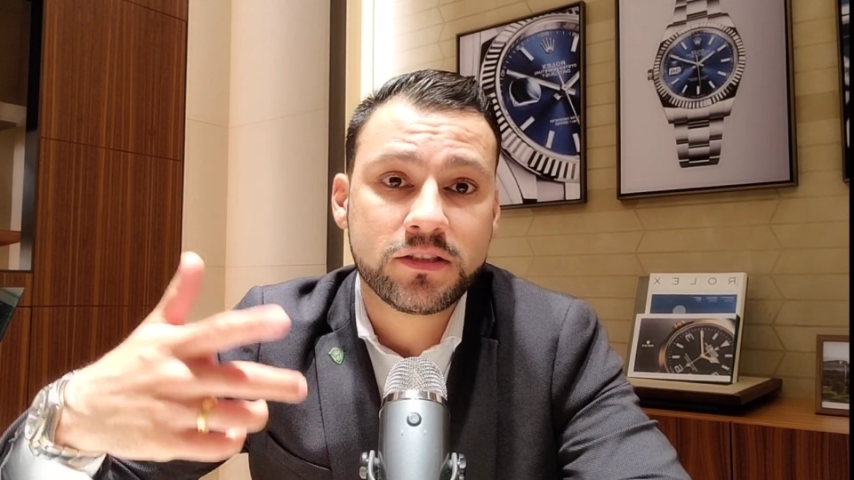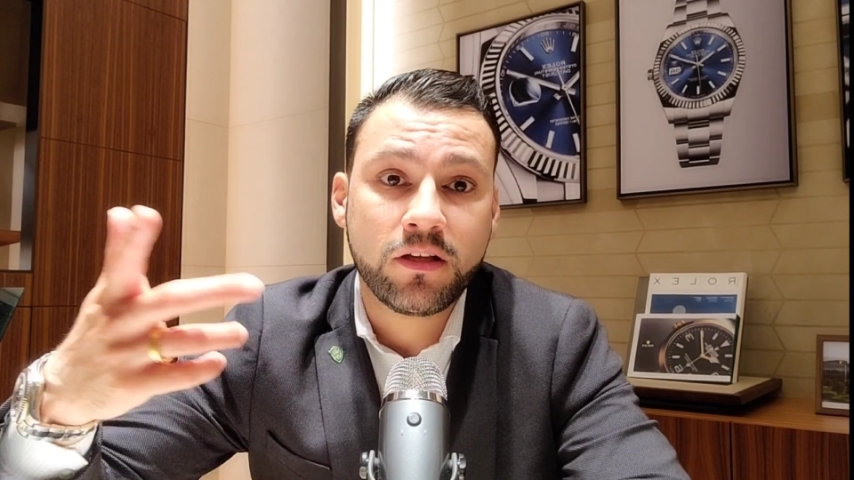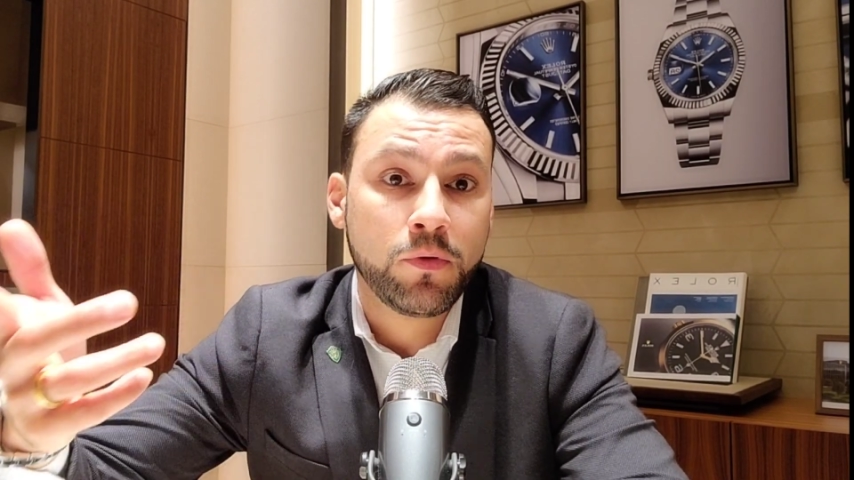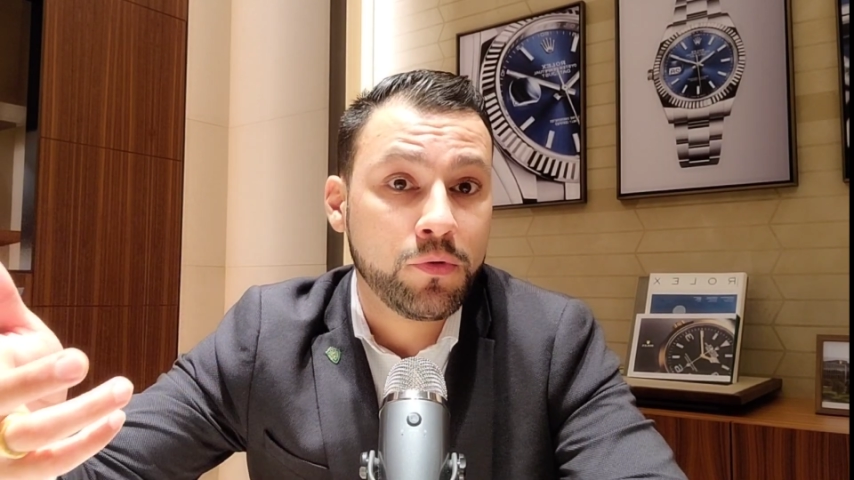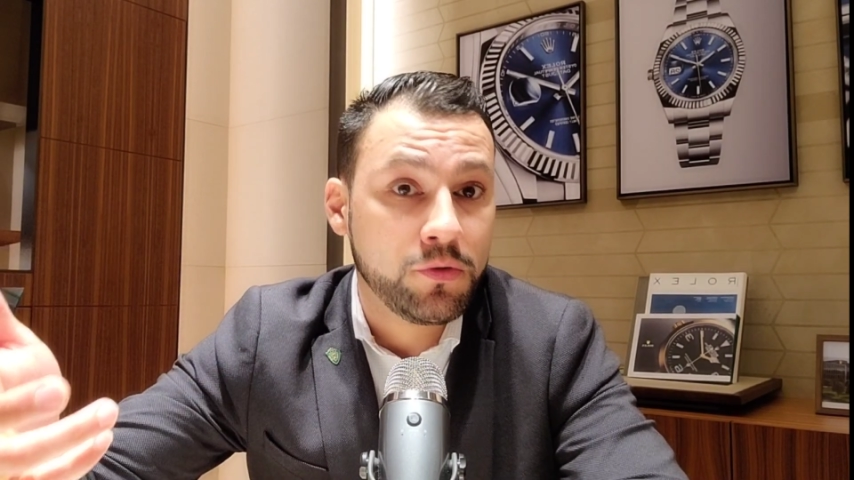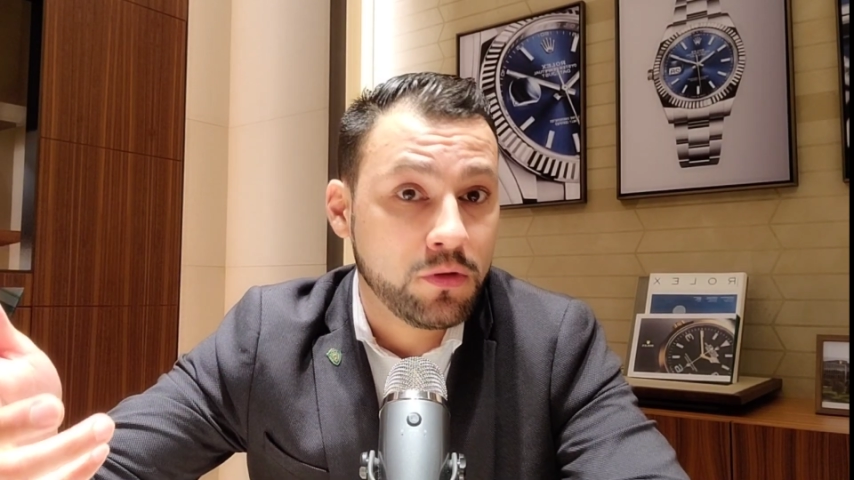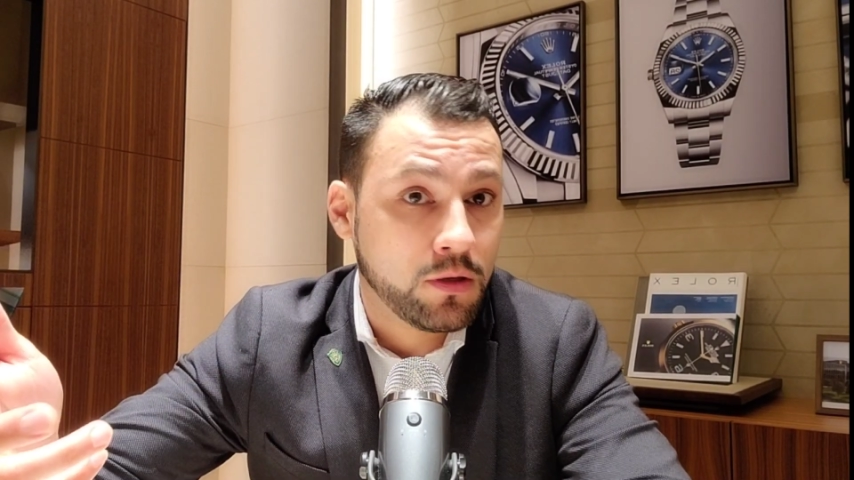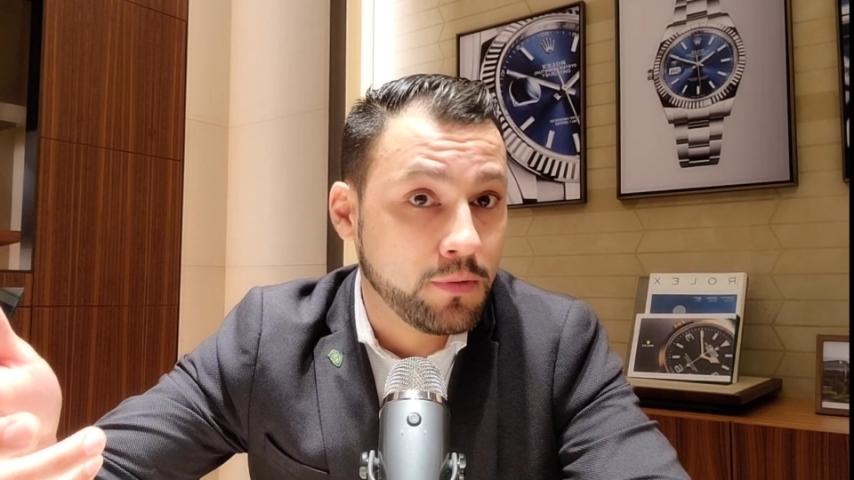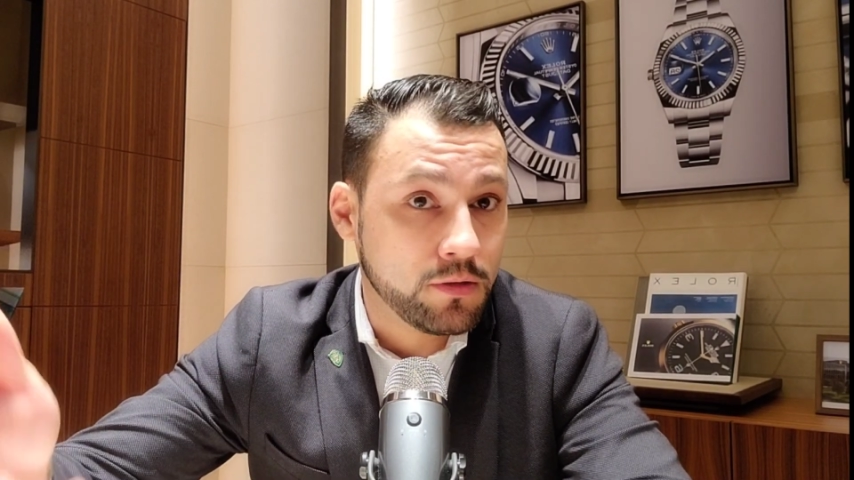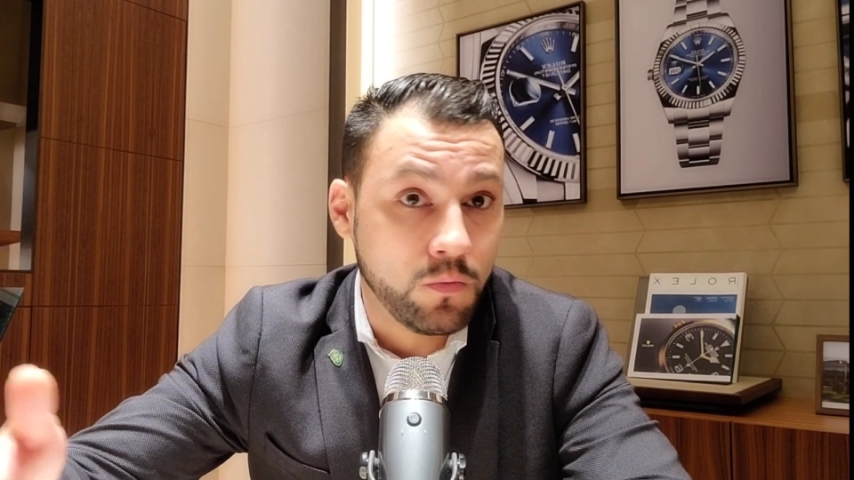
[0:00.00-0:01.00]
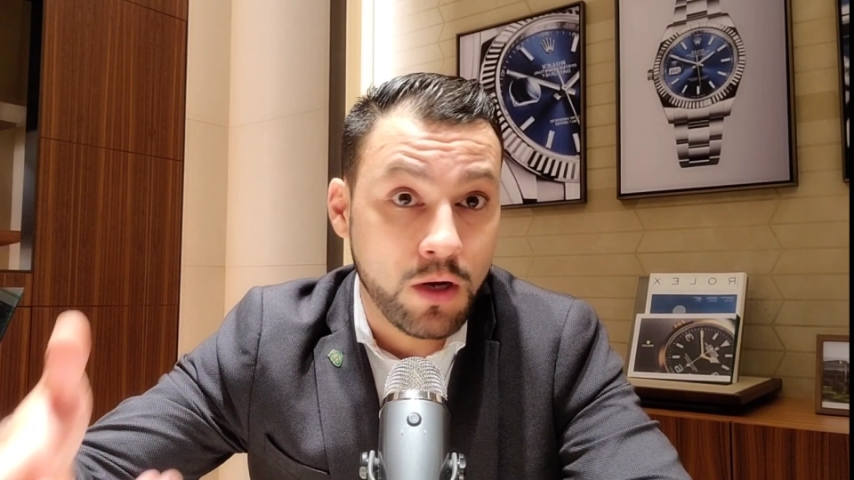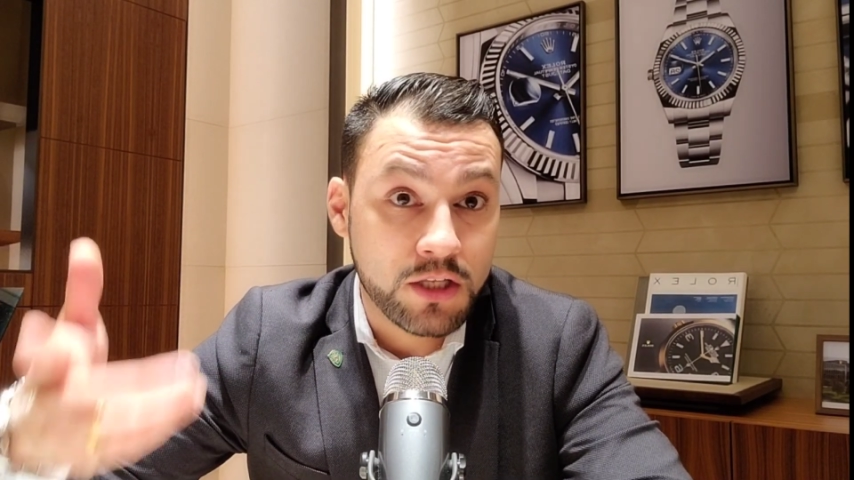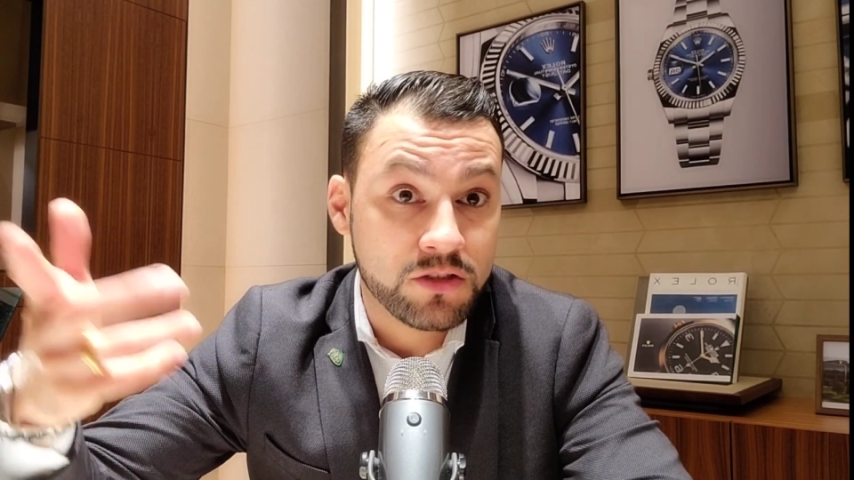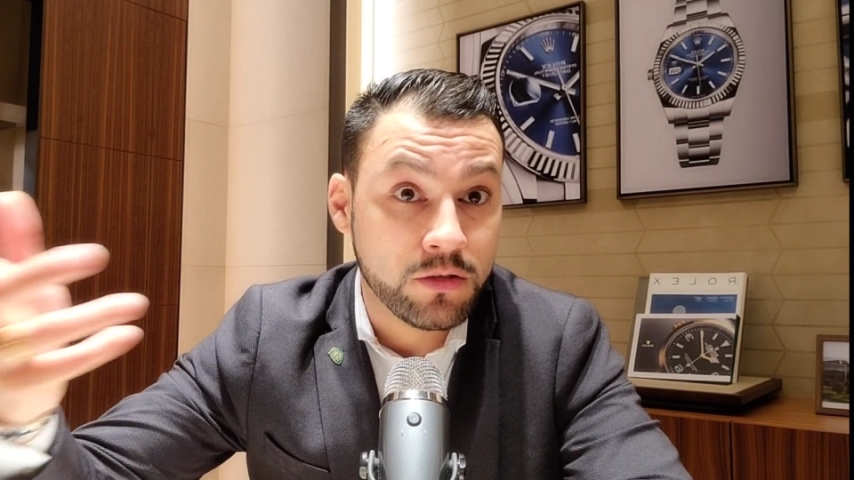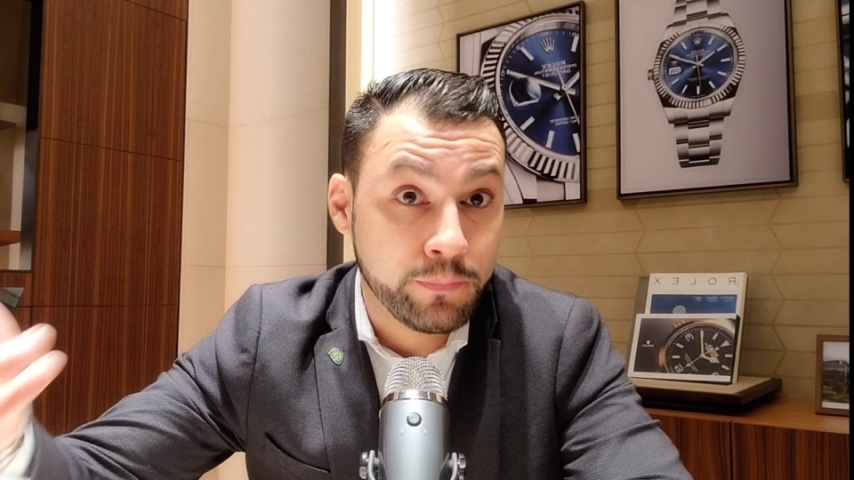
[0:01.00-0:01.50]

Tell me what you think about the watch.